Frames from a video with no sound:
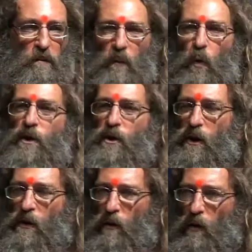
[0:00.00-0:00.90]

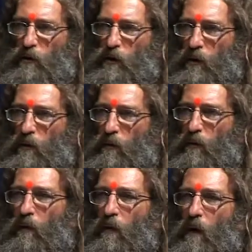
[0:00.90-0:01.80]
Christian culture,
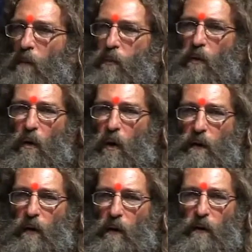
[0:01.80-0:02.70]
upon
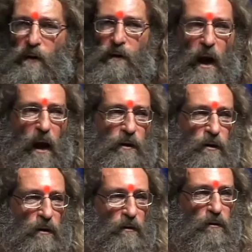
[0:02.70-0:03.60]
this
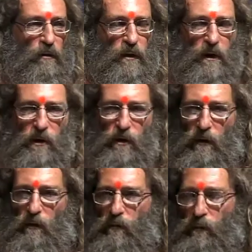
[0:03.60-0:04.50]
ancient tradition.